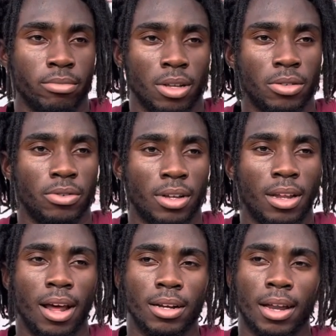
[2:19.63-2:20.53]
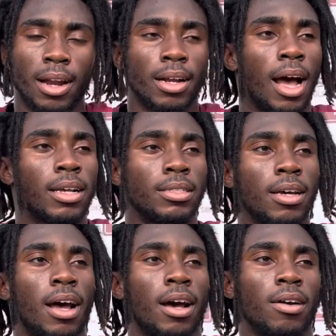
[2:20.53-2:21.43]
and a lot of a lot of guys stood
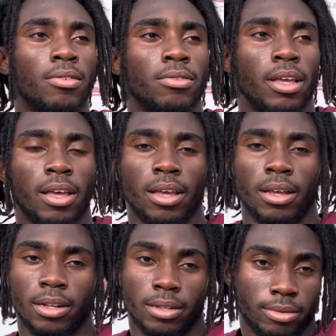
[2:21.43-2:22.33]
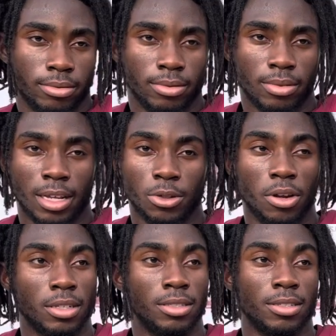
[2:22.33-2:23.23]
out, and that's on
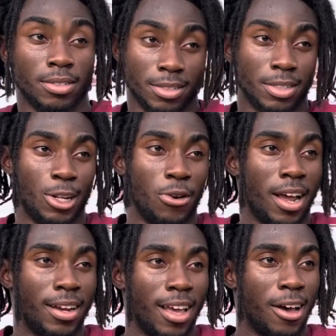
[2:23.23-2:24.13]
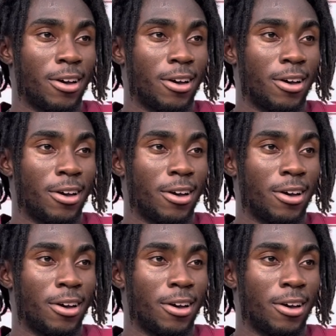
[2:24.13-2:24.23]
us to slow that down.